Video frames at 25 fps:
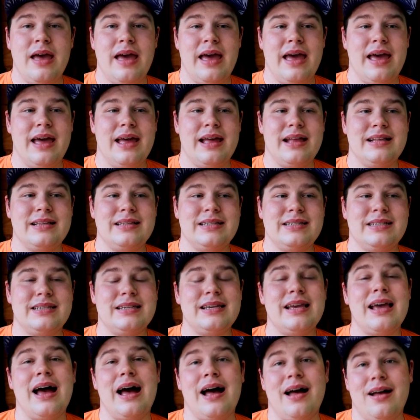And
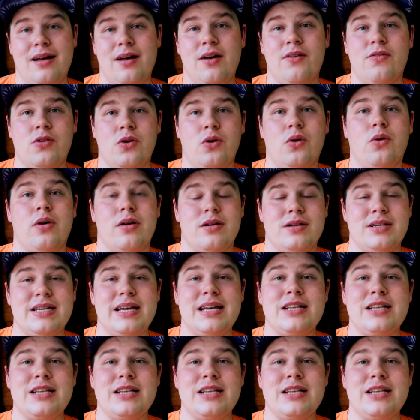yeah, of course,